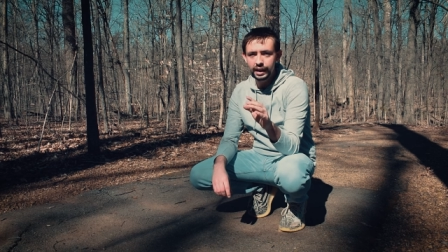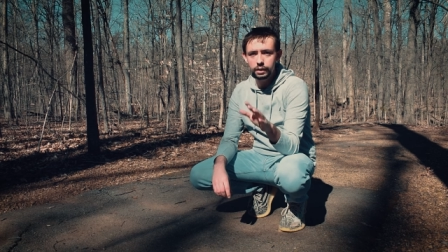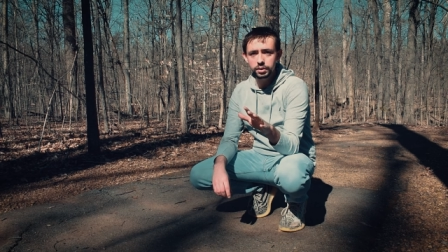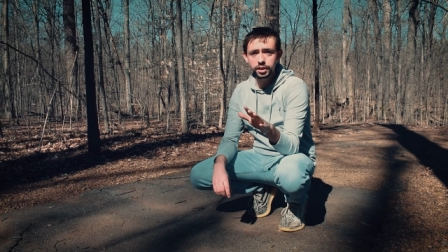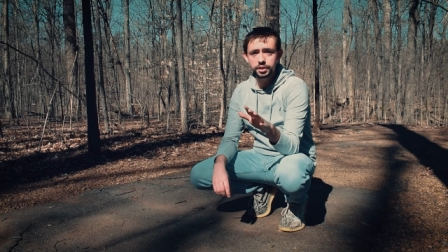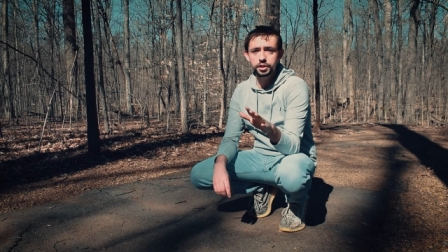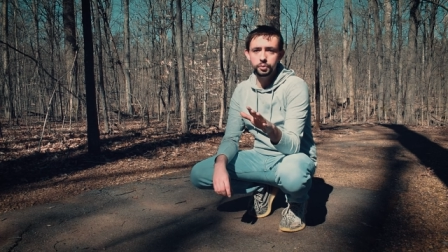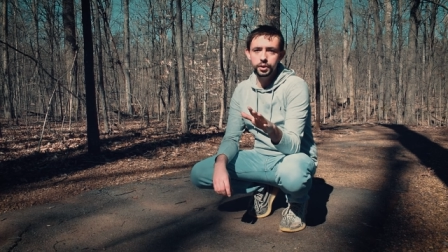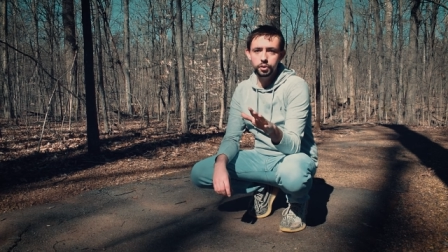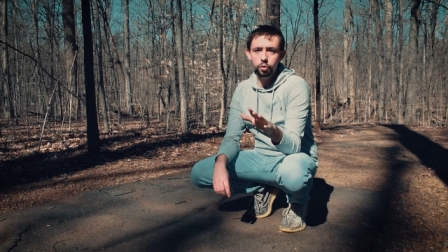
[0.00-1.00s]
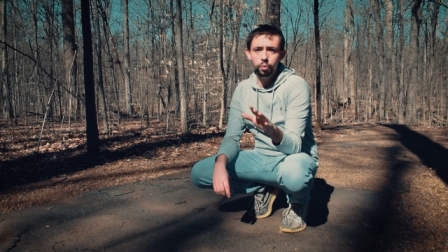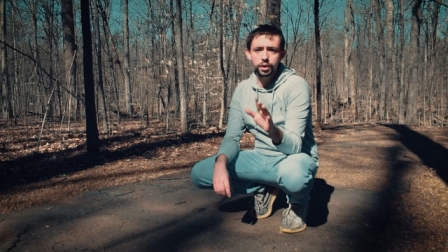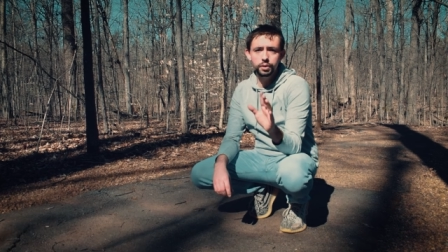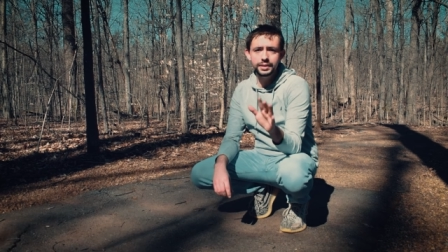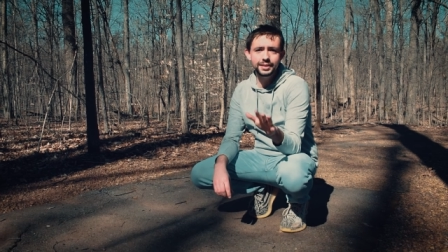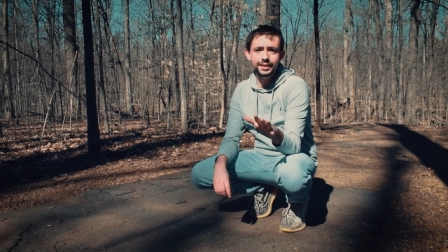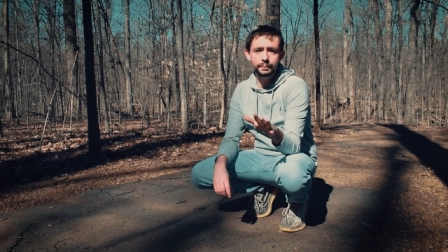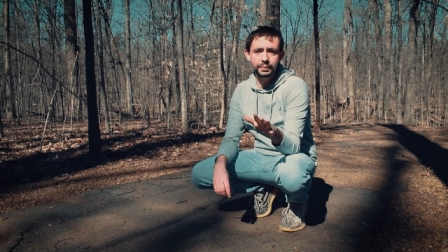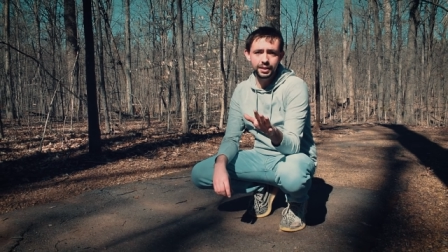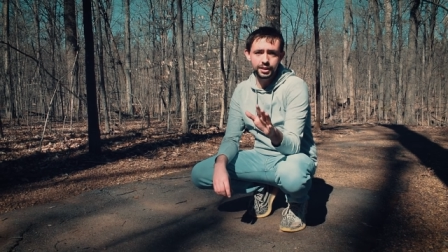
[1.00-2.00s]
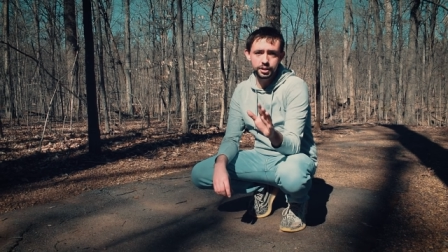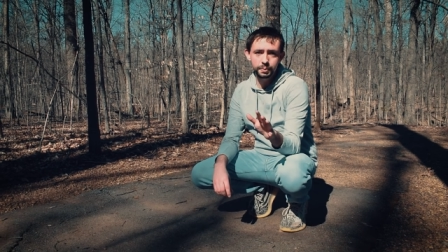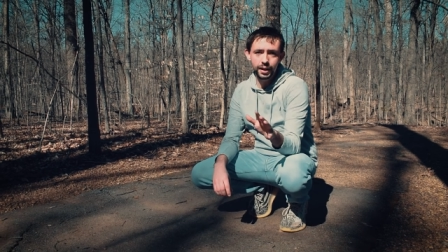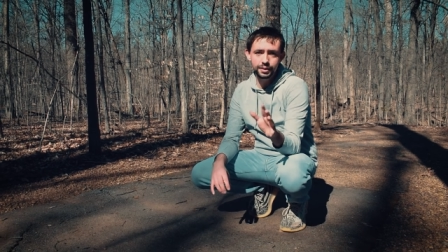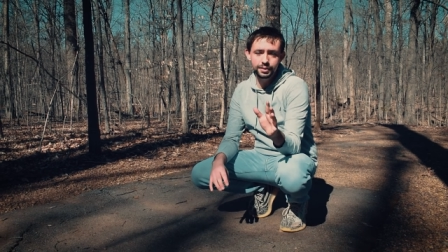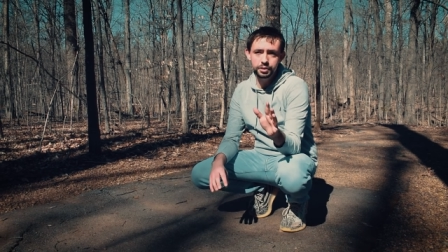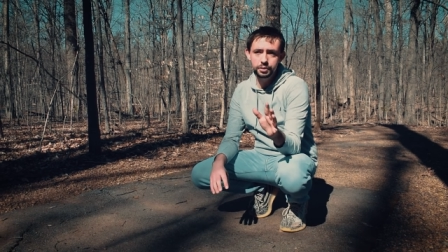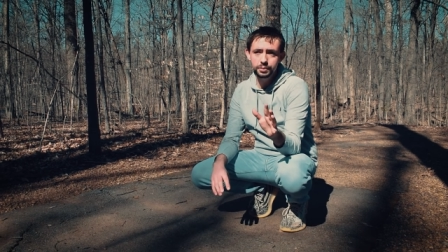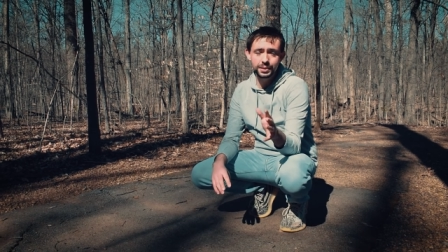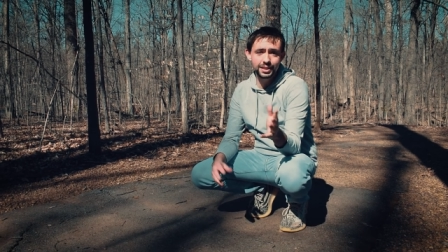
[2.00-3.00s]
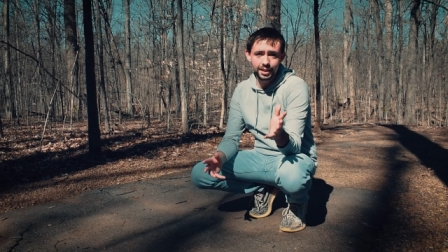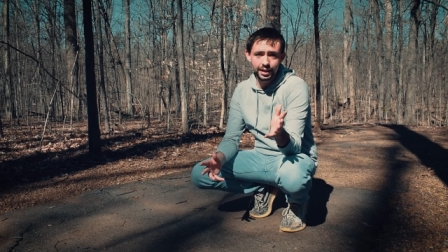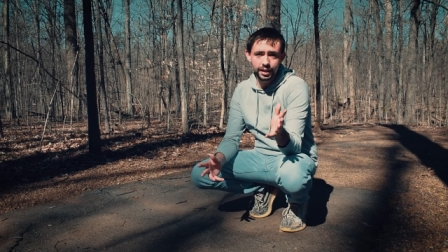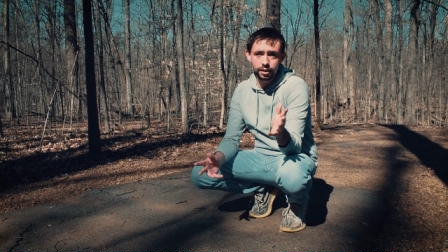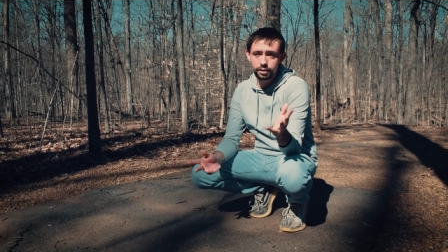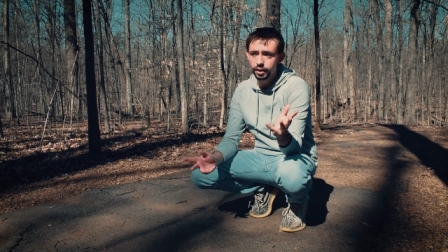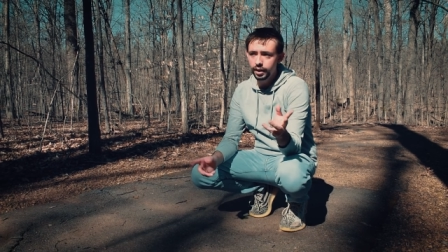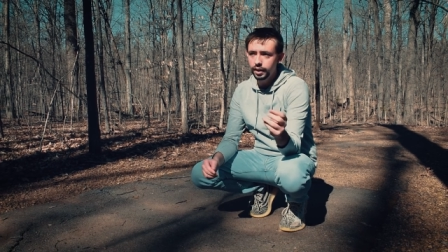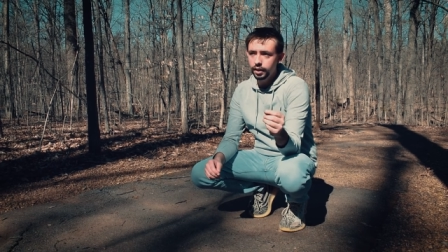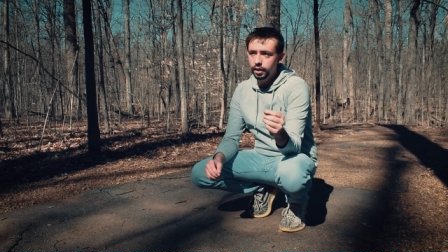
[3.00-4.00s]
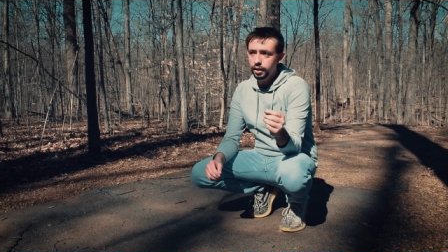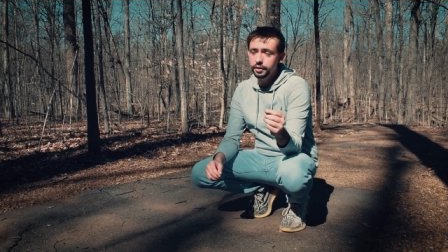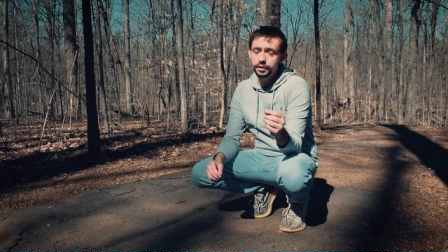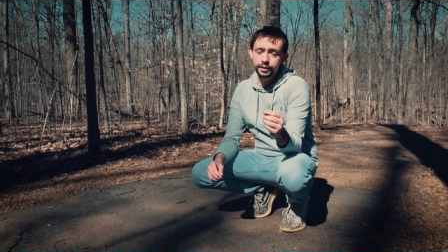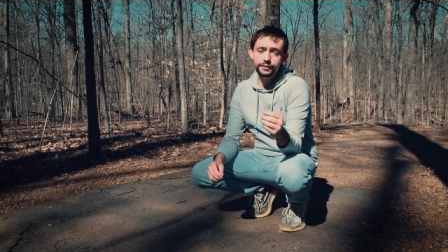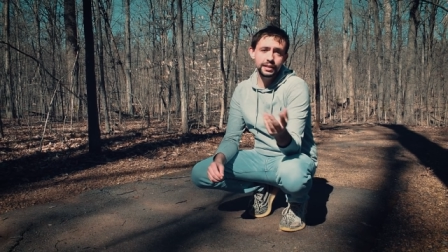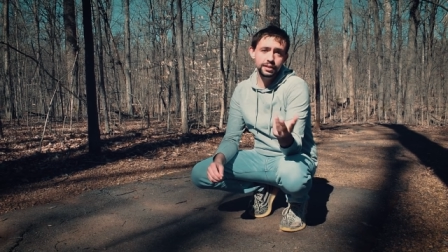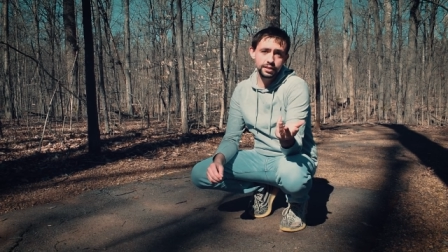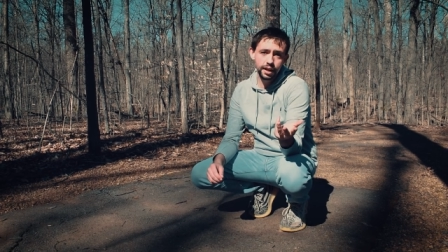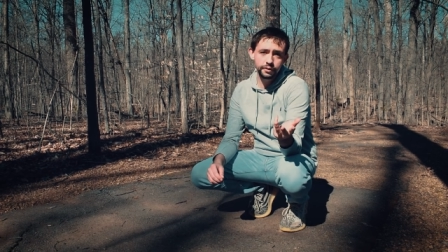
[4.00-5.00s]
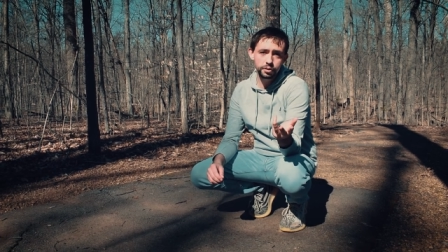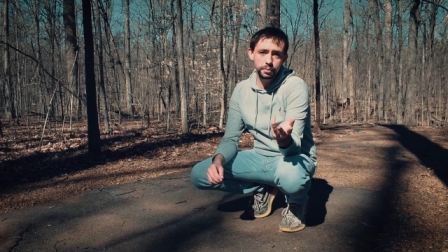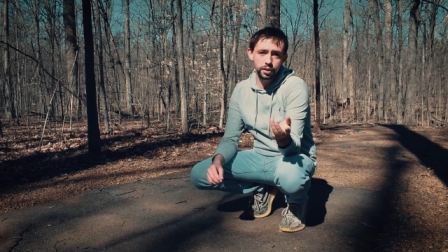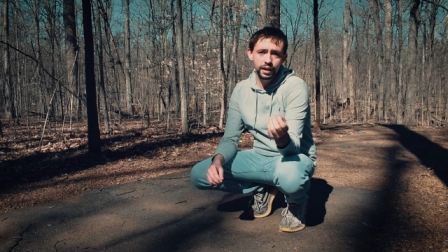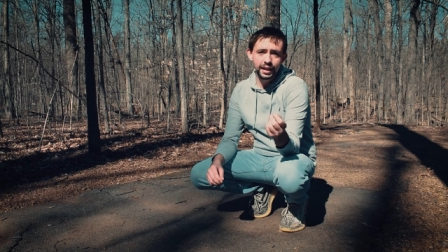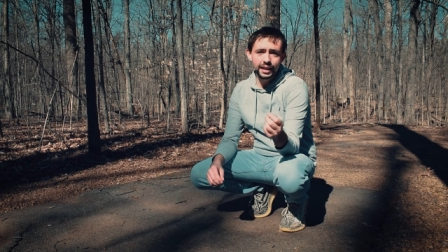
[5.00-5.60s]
Now, what's also really cool, one of the reasons I picked this spot to sit here other than the fact it's comfortable,